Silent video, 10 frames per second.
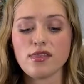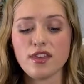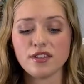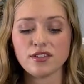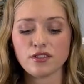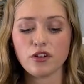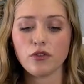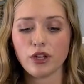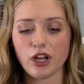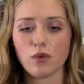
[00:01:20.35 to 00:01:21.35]
this
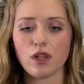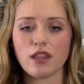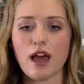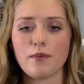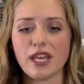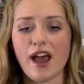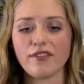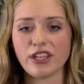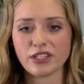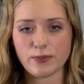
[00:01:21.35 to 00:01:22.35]
career will allow me to
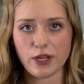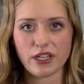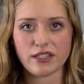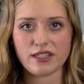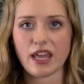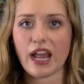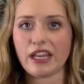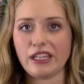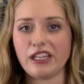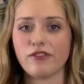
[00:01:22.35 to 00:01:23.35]
have the experience that
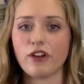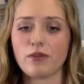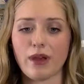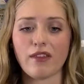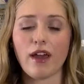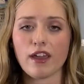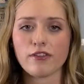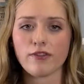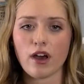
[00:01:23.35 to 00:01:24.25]
I need for in my life.